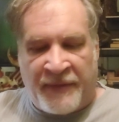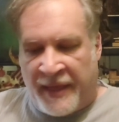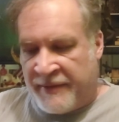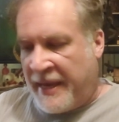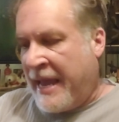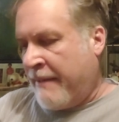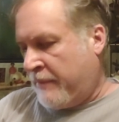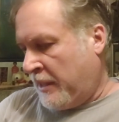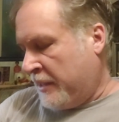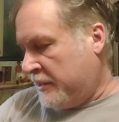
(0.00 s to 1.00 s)
and they had the
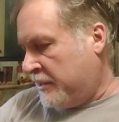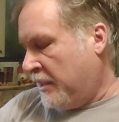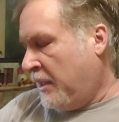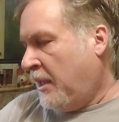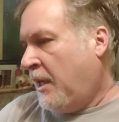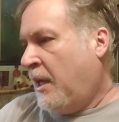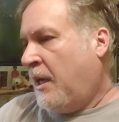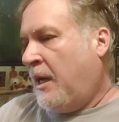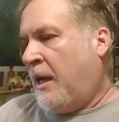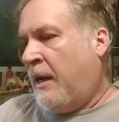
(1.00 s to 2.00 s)
ambulance.
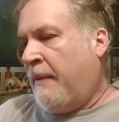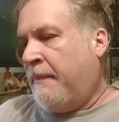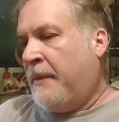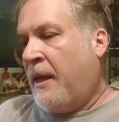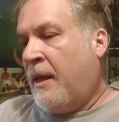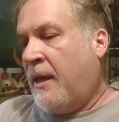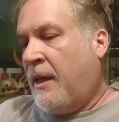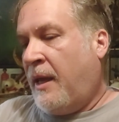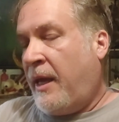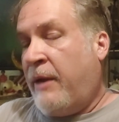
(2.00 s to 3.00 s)

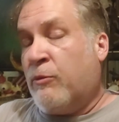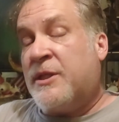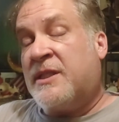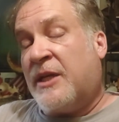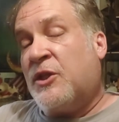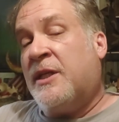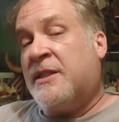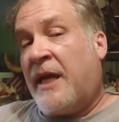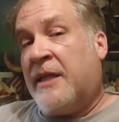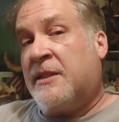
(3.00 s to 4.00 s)
It was such an
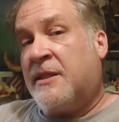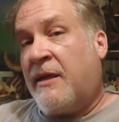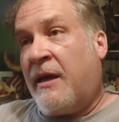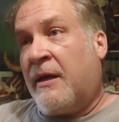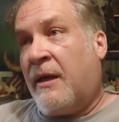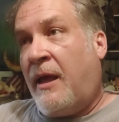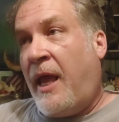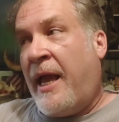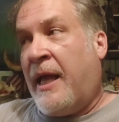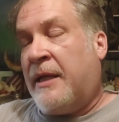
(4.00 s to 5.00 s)
intense thing.
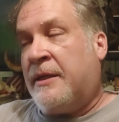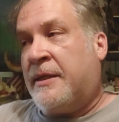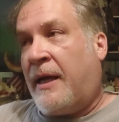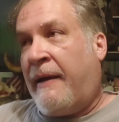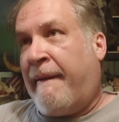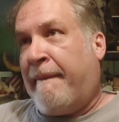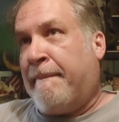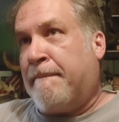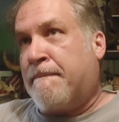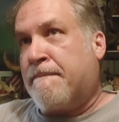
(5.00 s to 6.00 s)
And
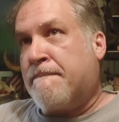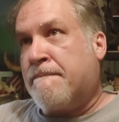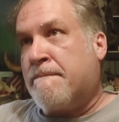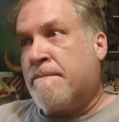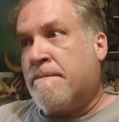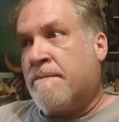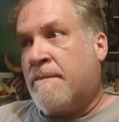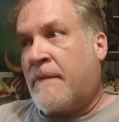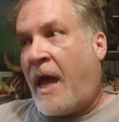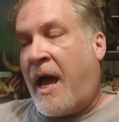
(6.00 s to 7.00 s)

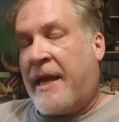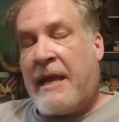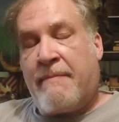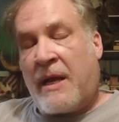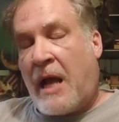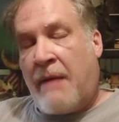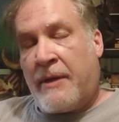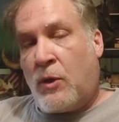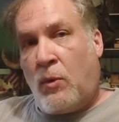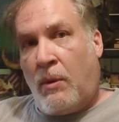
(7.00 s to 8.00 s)
I kept my calm
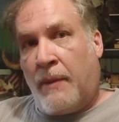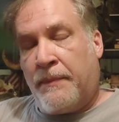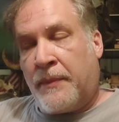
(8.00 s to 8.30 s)
and cool.